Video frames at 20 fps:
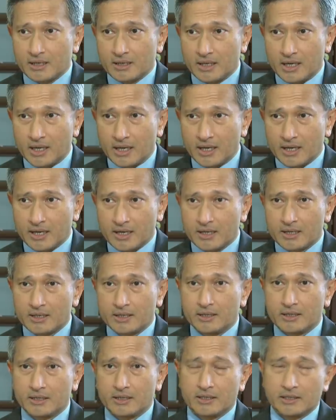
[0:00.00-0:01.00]
are
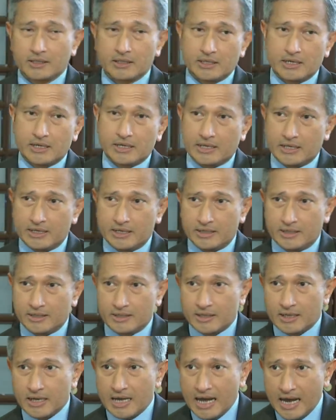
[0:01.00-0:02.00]
in
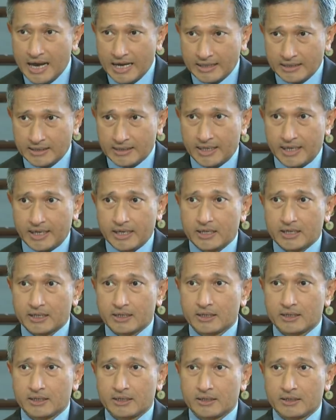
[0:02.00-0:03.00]
high tech,
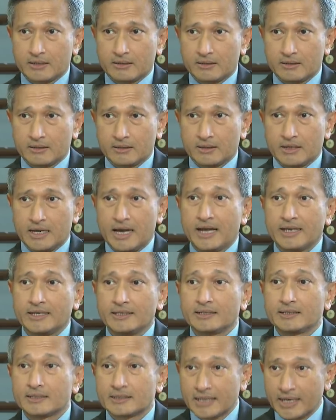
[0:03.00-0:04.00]
high
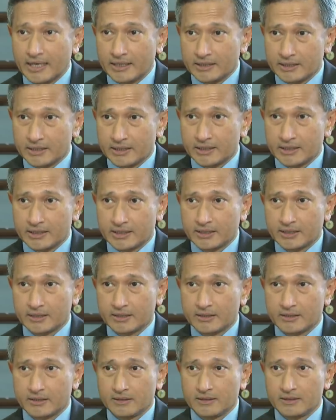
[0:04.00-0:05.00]
touch,
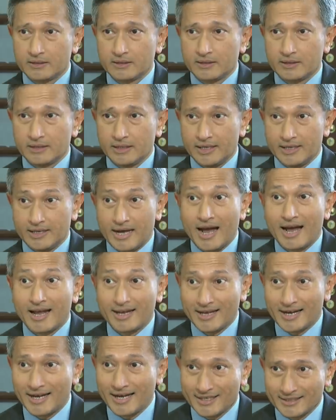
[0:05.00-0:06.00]
and
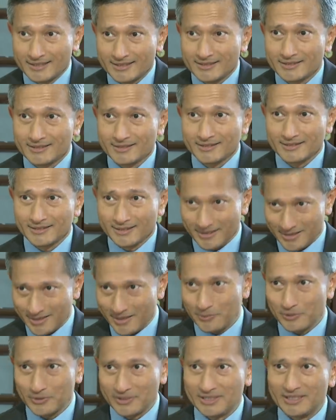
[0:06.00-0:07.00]
high art.
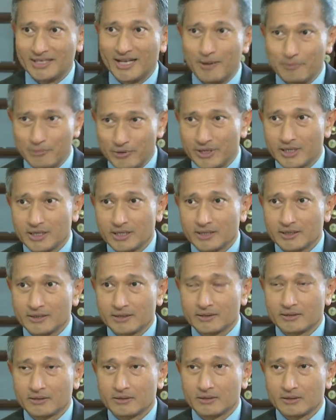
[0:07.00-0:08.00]
And we'll elaborate
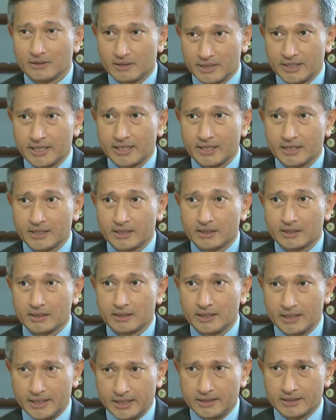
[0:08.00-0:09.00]
on that
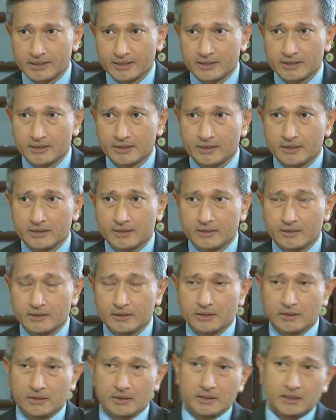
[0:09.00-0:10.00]
later.
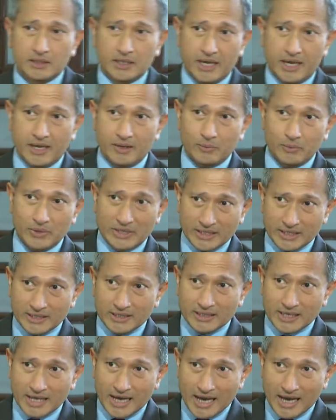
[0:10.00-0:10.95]
And within the